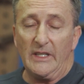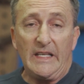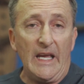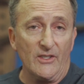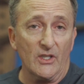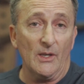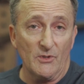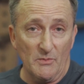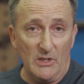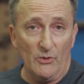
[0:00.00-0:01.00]
He had to come
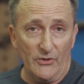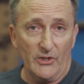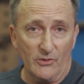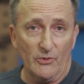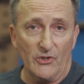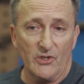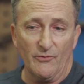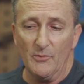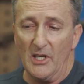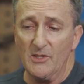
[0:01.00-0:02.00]
to me with this
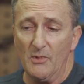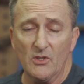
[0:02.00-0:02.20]
information,